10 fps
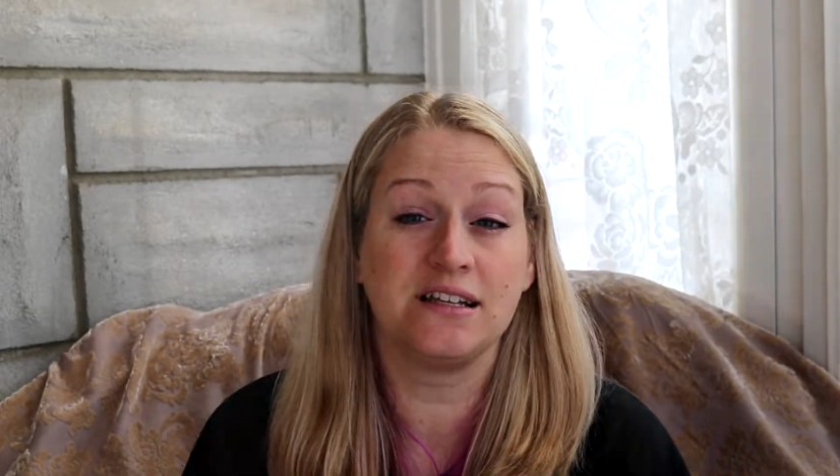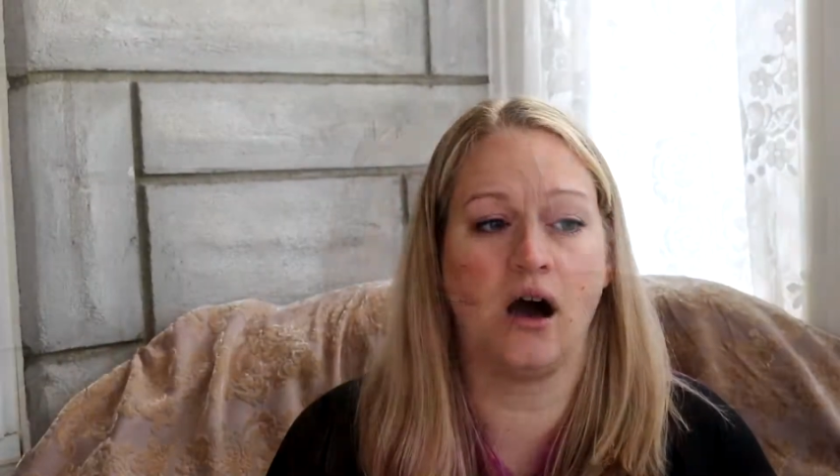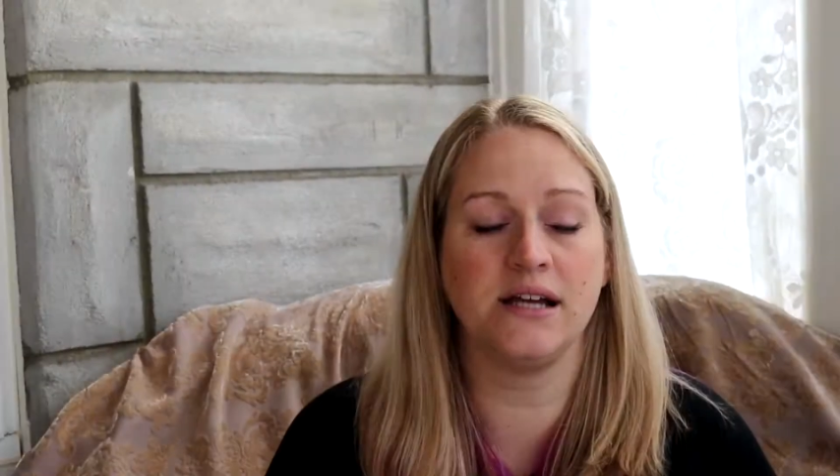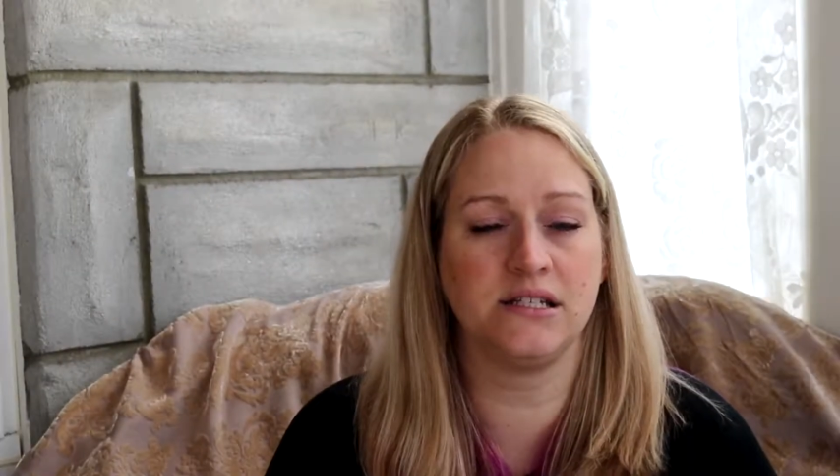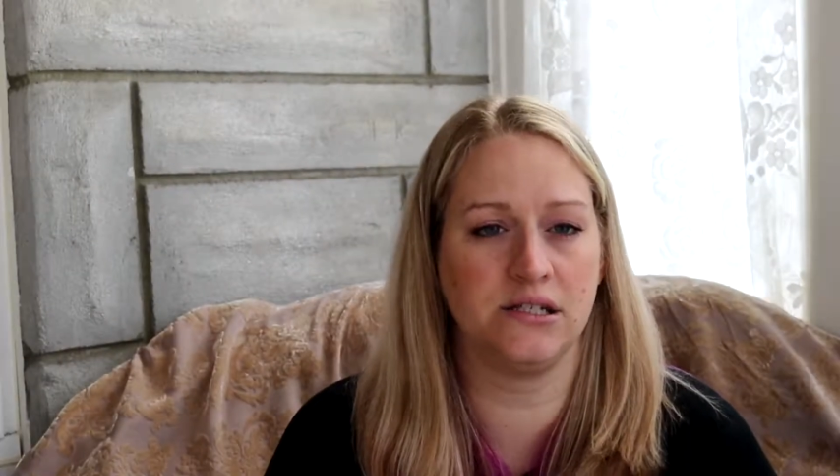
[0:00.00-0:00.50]

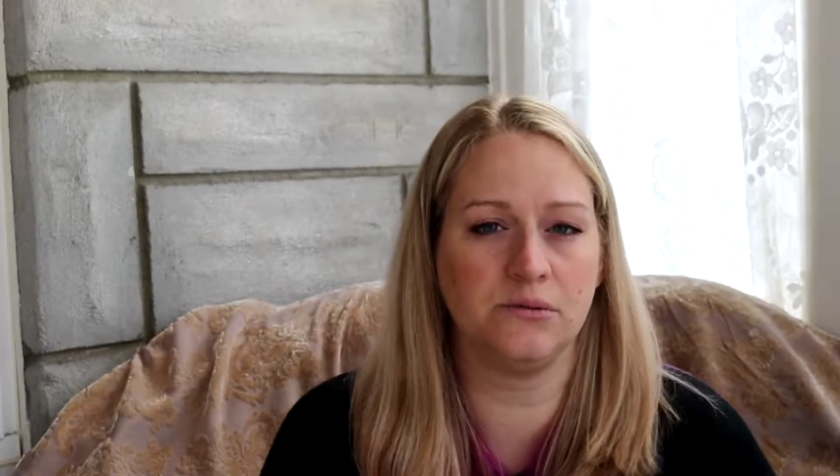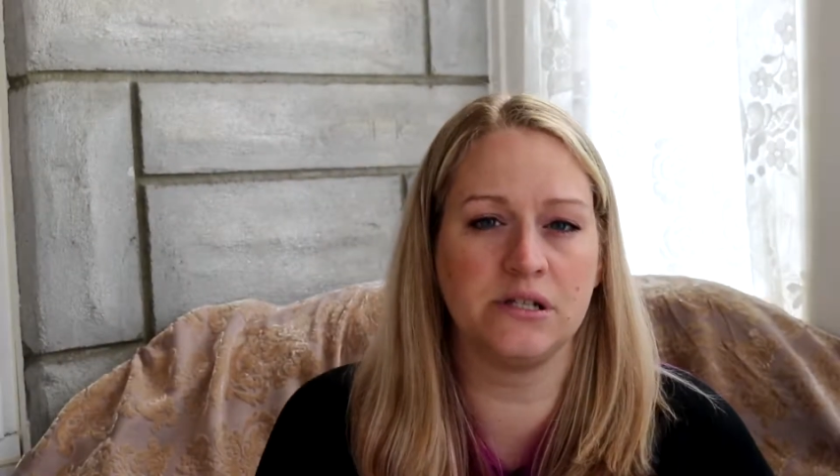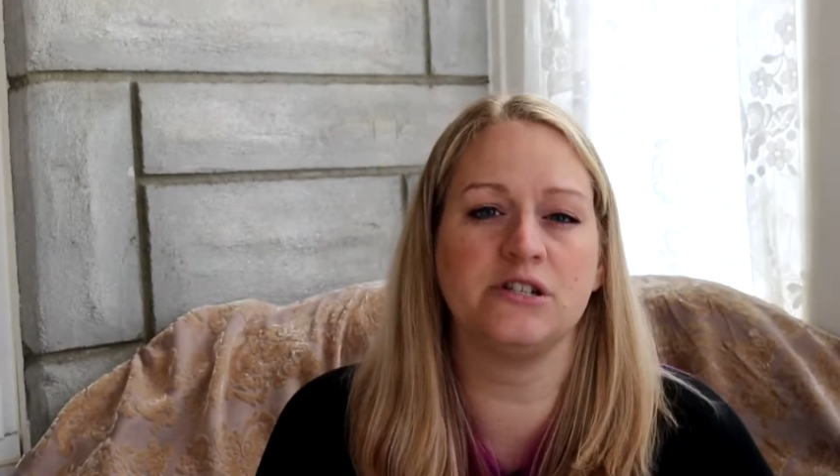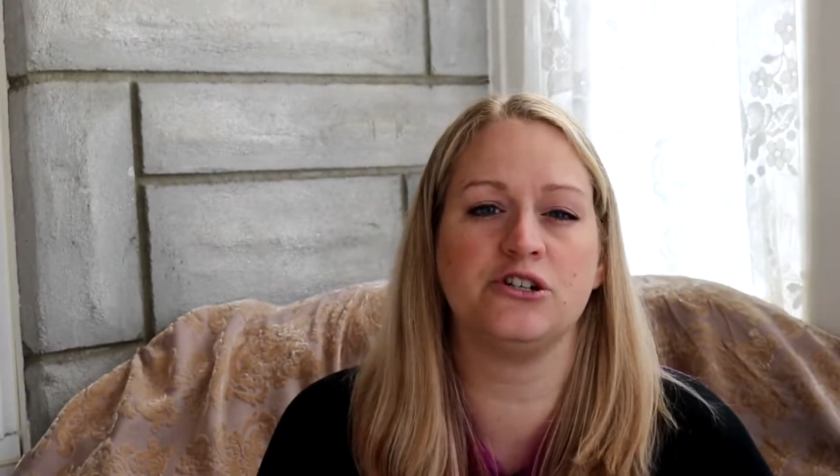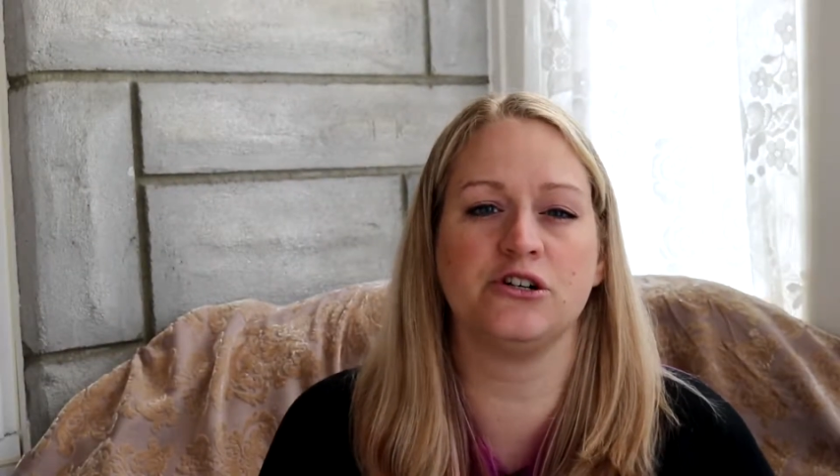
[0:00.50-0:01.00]
I still
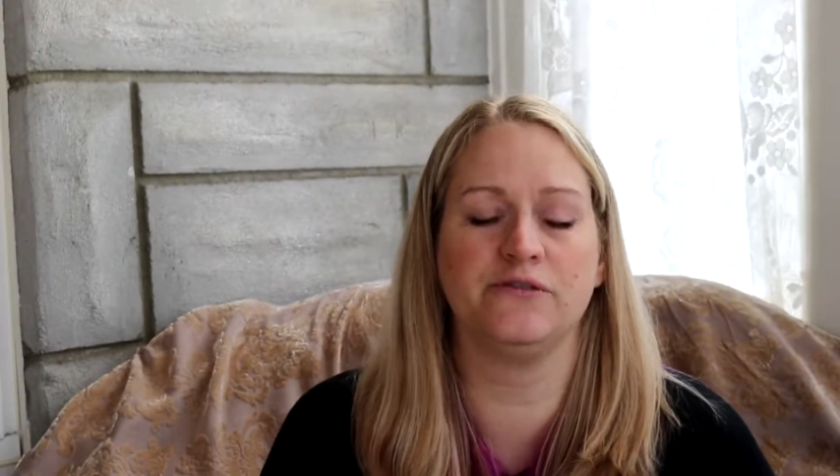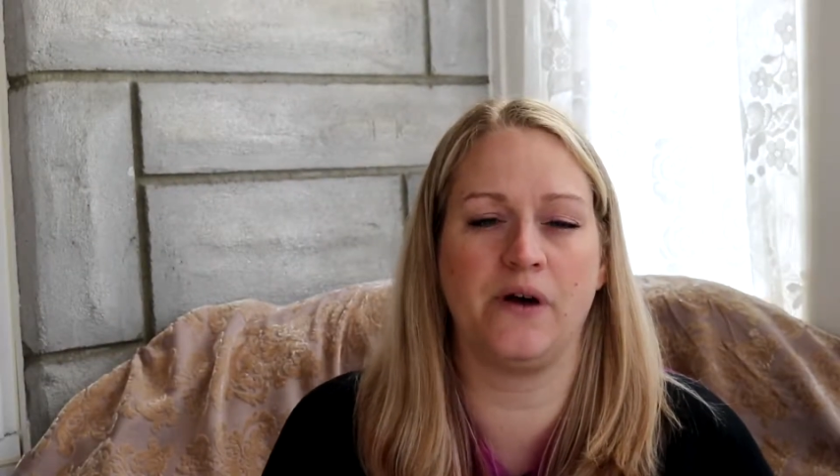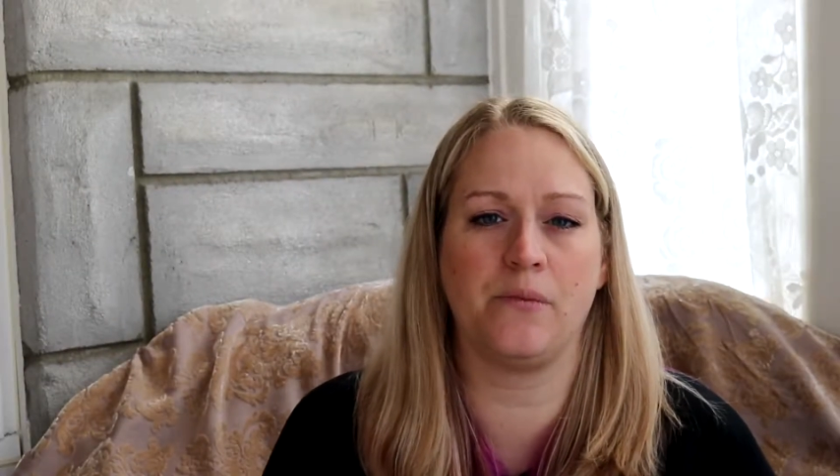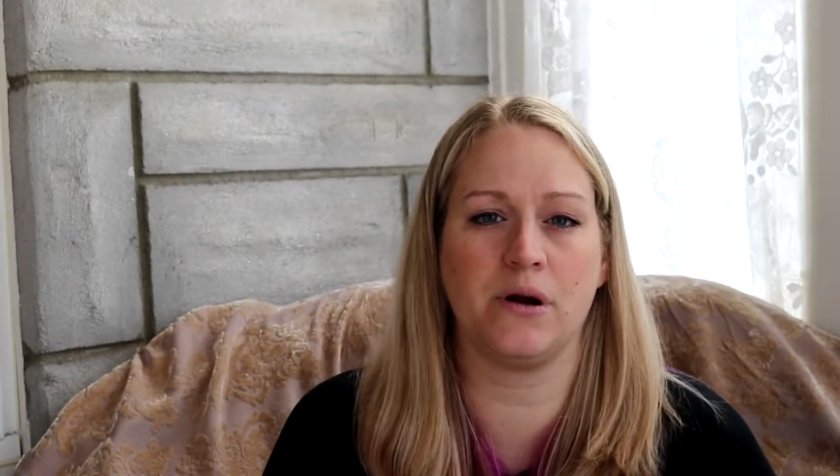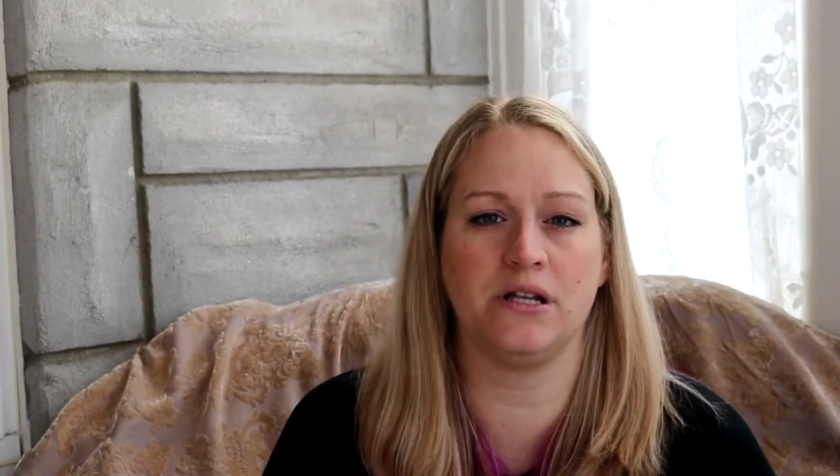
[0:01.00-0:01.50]
wasn't sure if
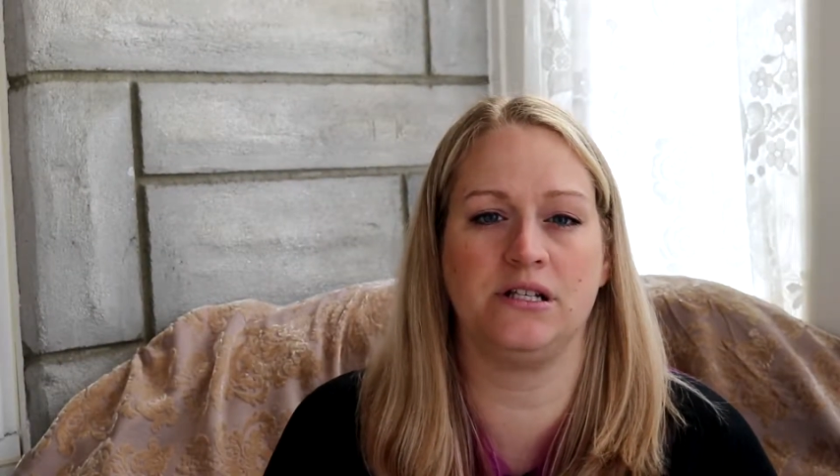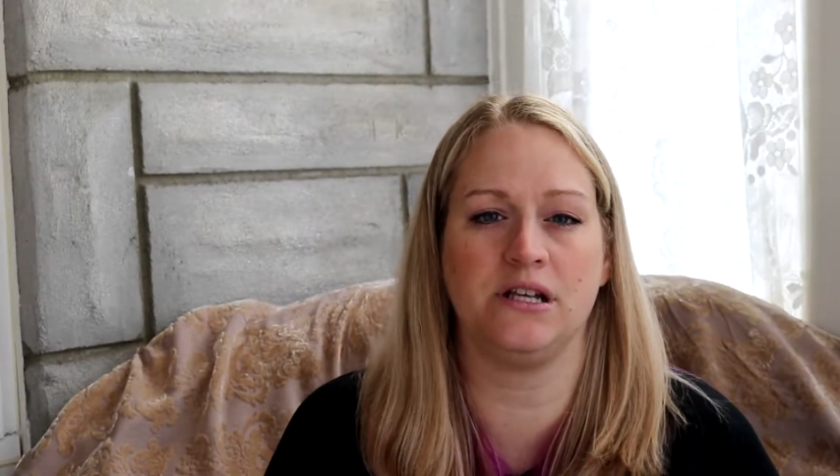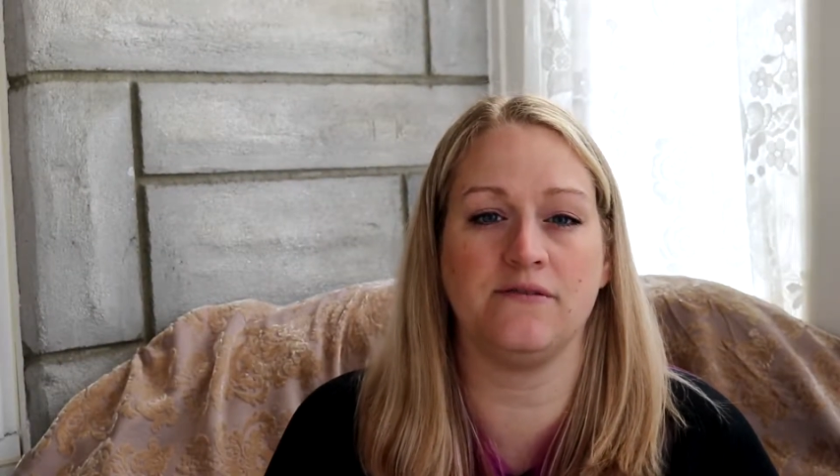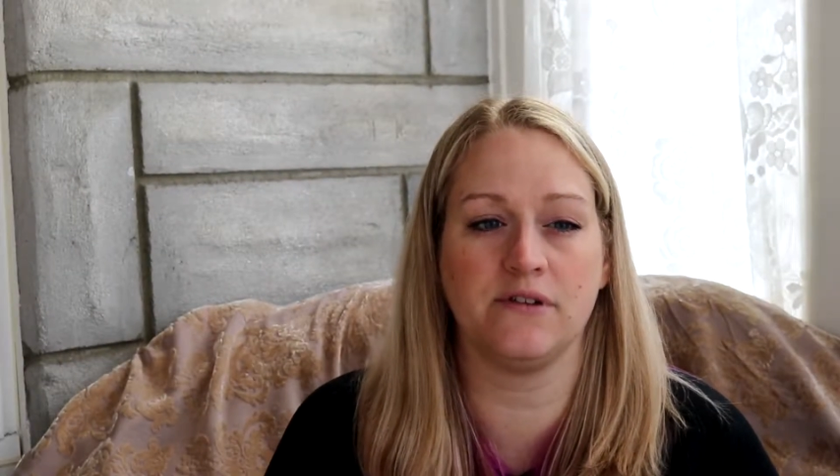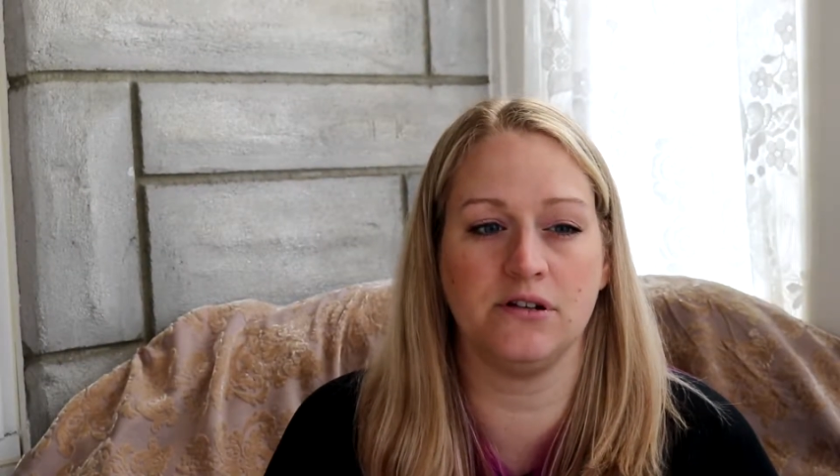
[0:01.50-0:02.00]
I wanted to
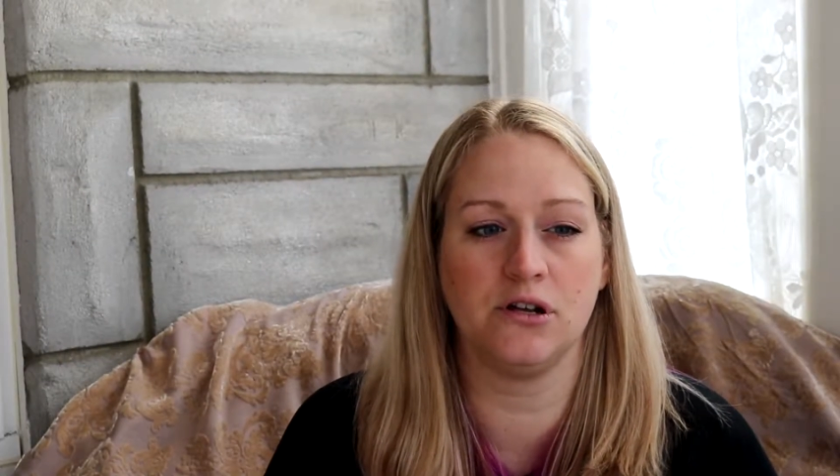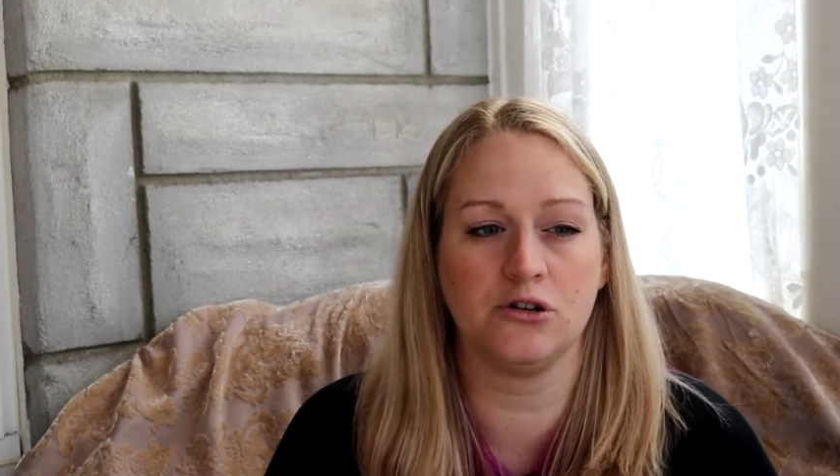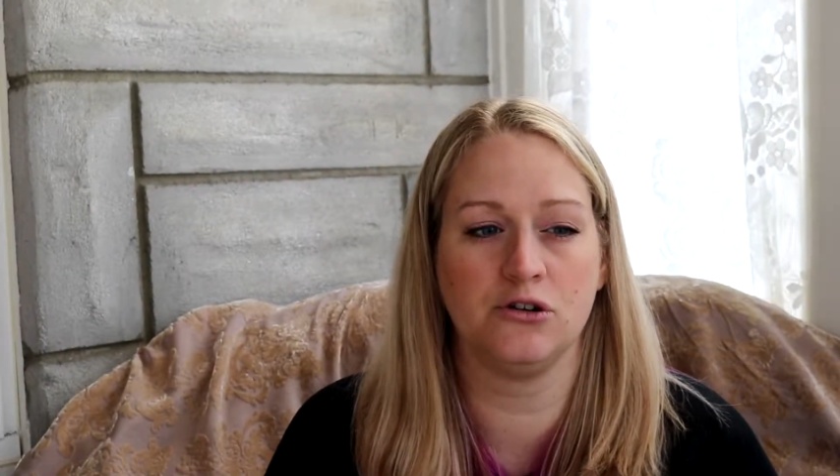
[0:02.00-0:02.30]
even